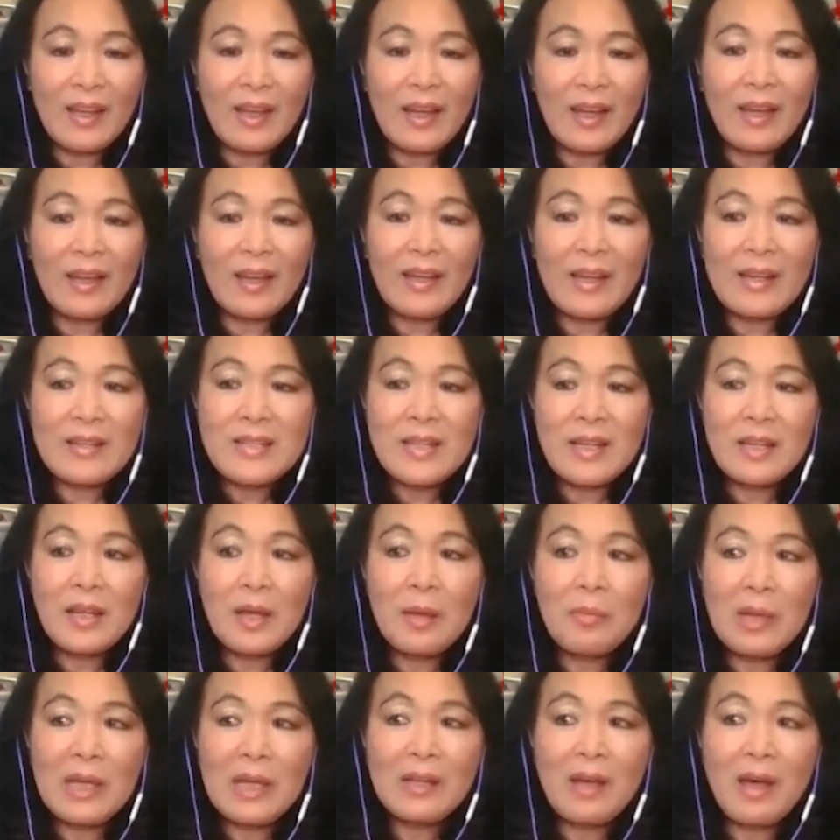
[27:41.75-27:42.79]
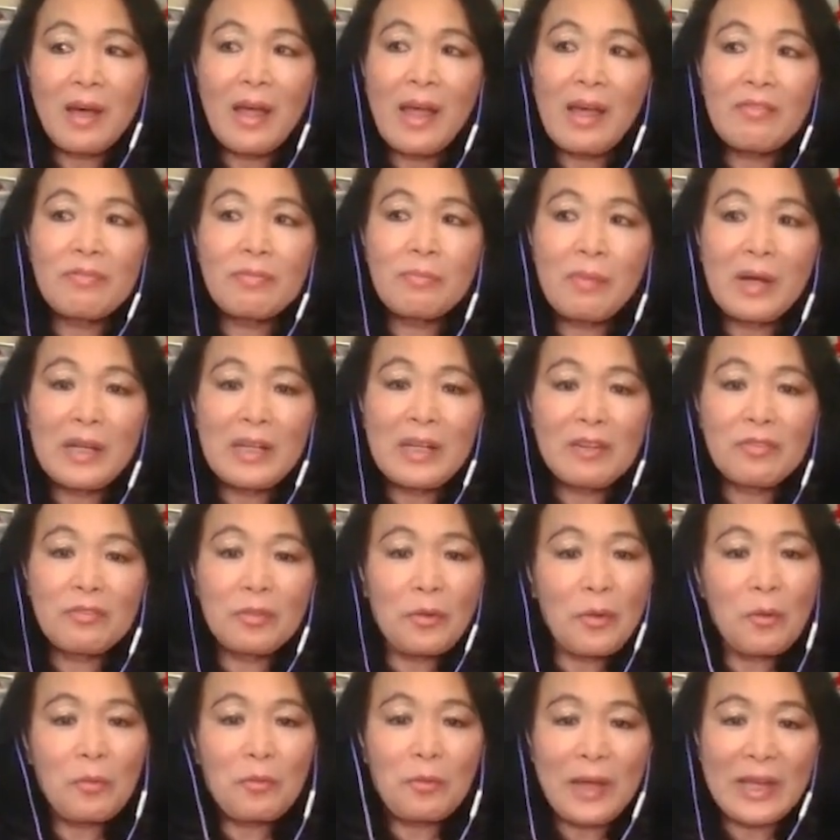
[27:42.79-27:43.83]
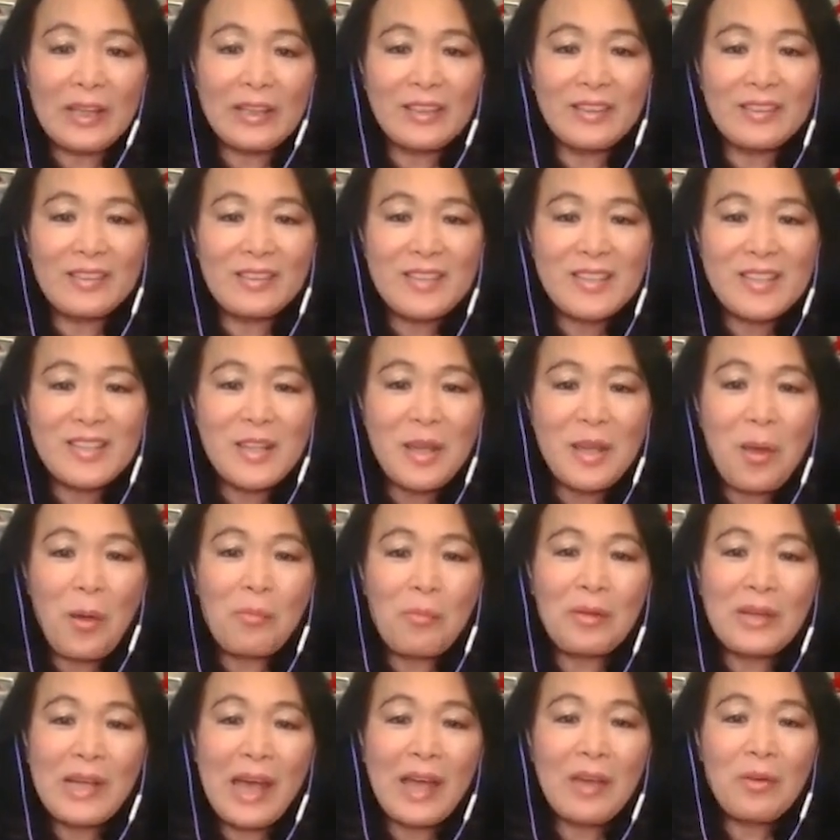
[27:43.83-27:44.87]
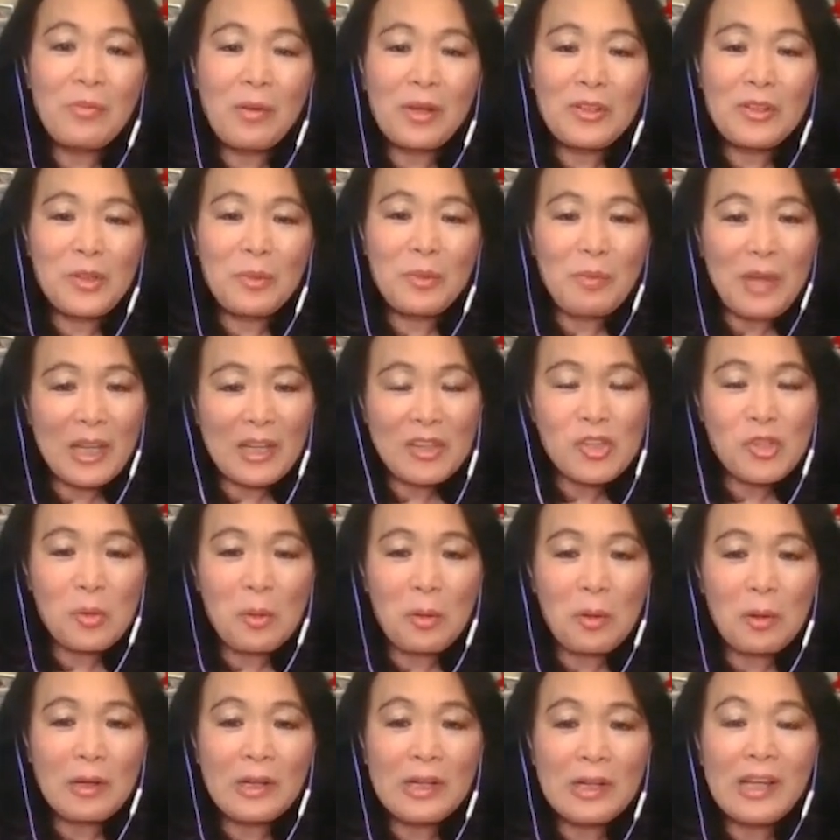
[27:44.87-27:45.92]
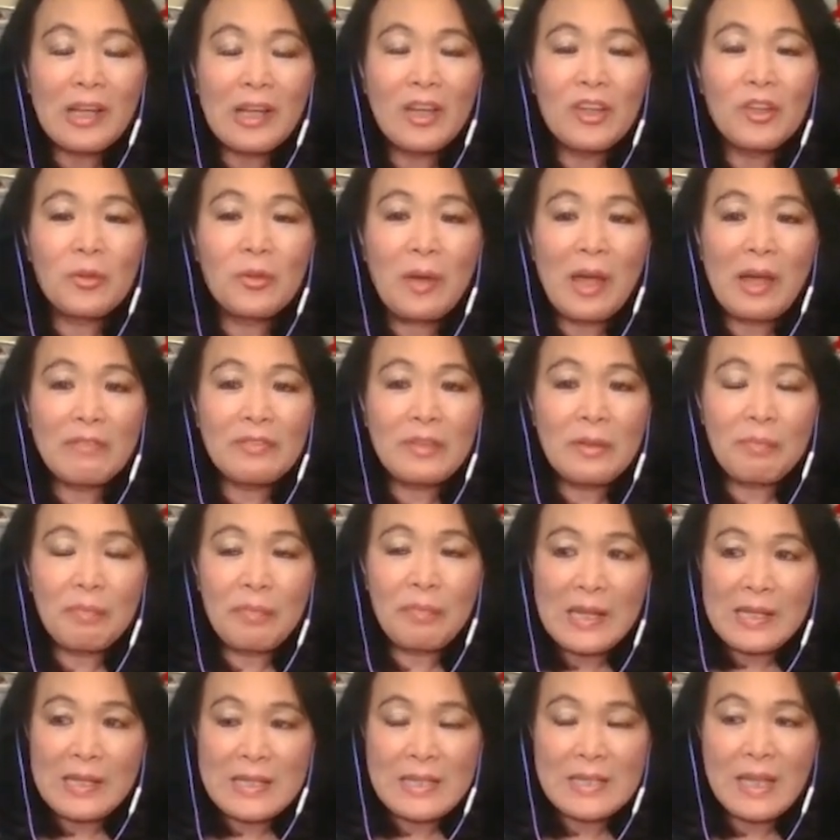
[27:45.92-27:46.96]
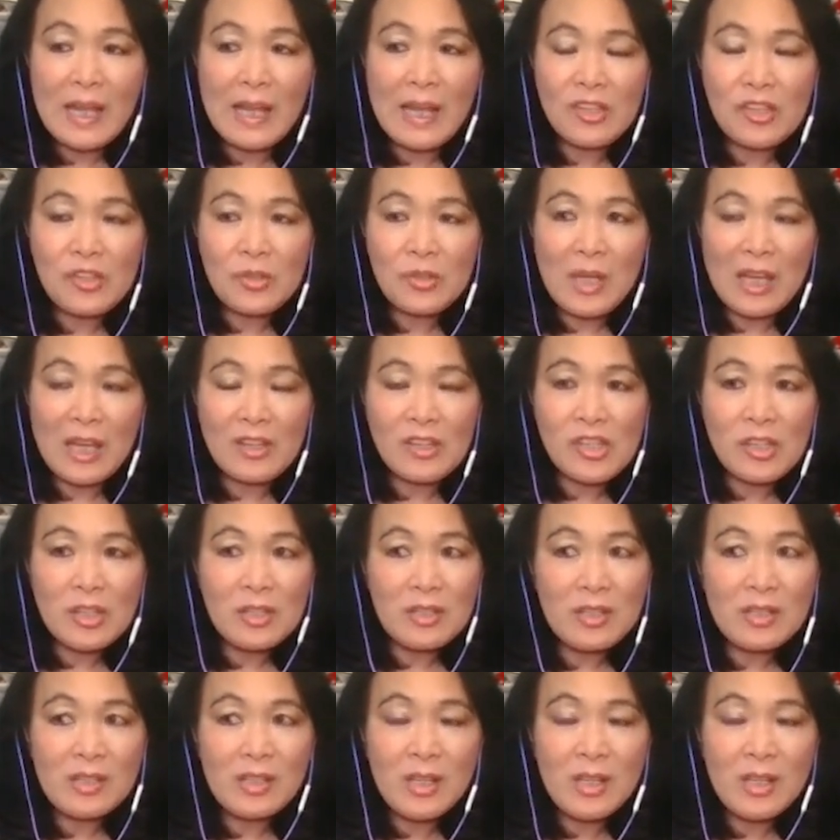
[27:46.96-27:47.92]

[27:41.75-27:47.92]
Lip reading: And I said, I may not have money for your weddings, but I want to make sure you have the best education.